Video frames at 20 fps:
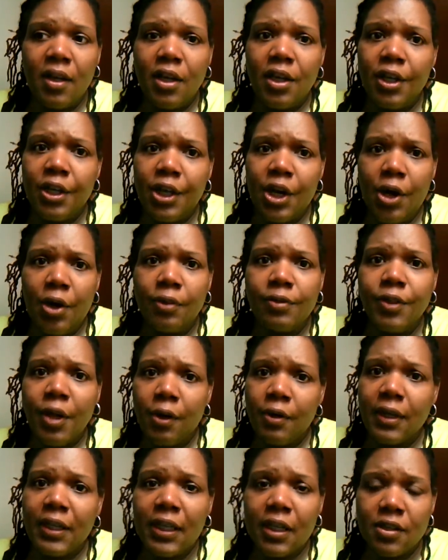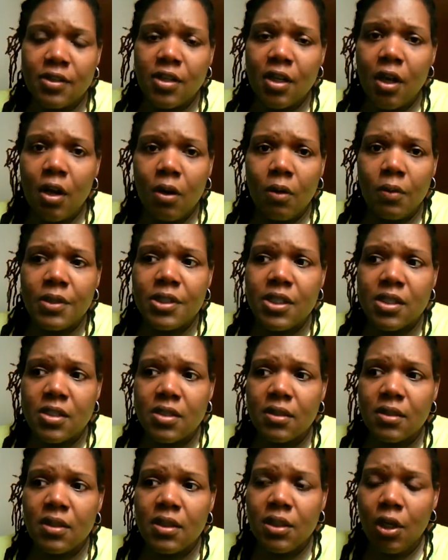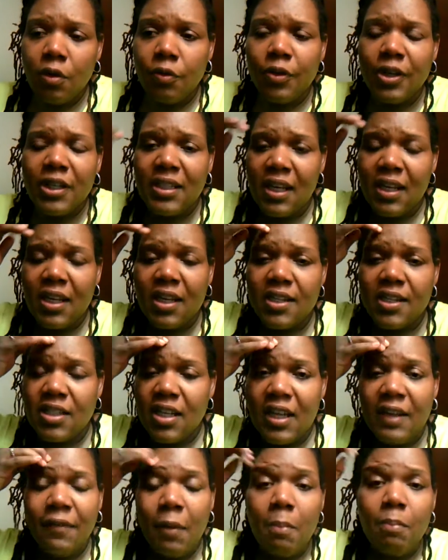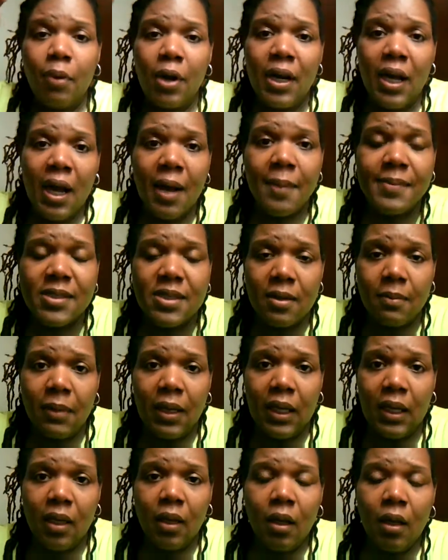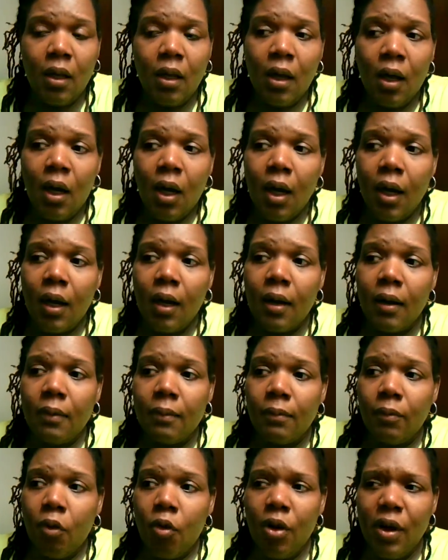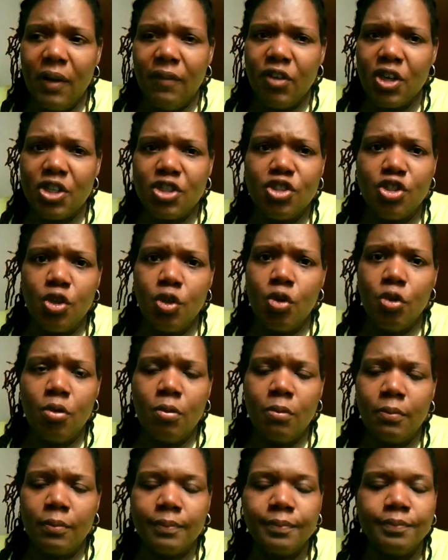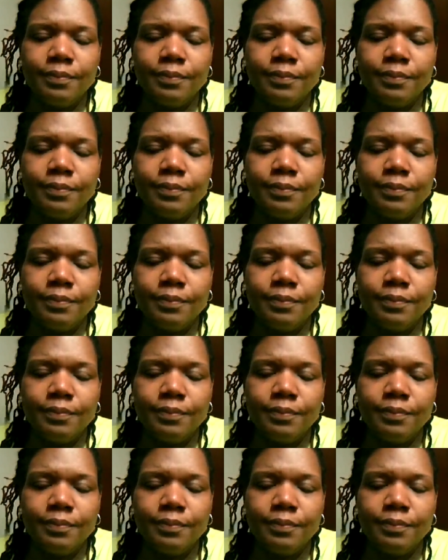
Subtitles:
30 years ago, which is, ridiculous to even bring up to me or even assume.